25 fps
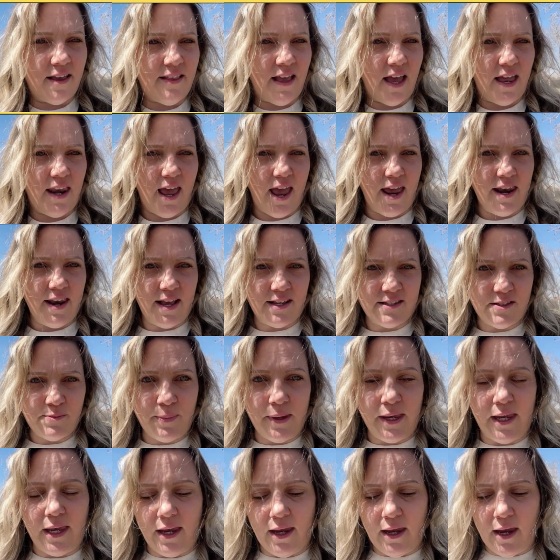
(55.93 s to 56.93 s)
that
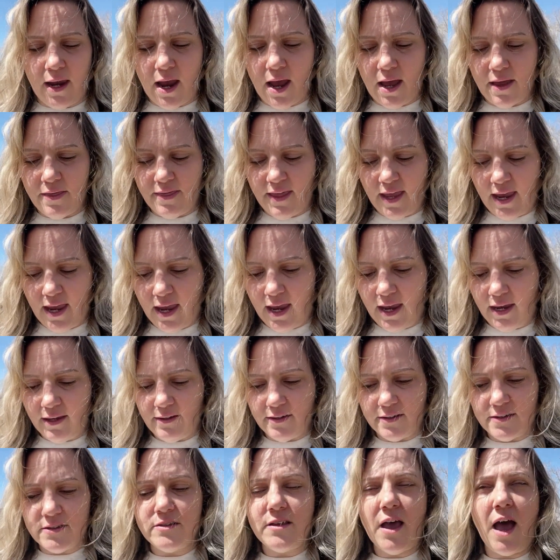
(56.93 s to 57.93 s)
N.S.P, they
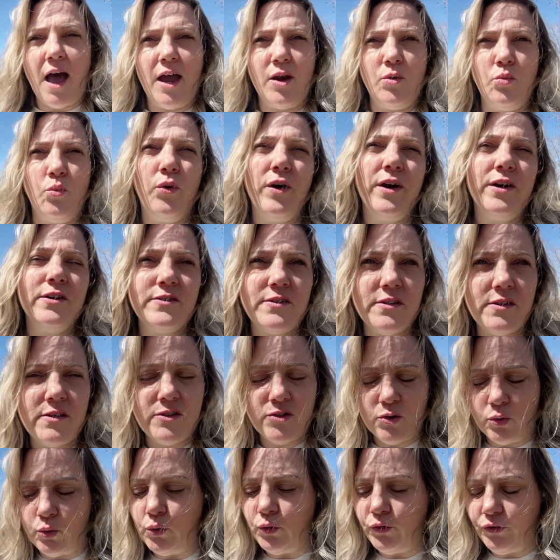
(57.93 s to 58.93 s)
decide where's the
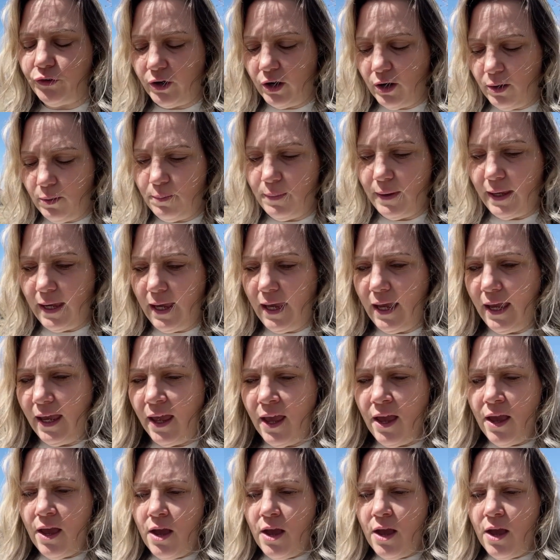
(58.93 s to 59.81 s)
school's going to be,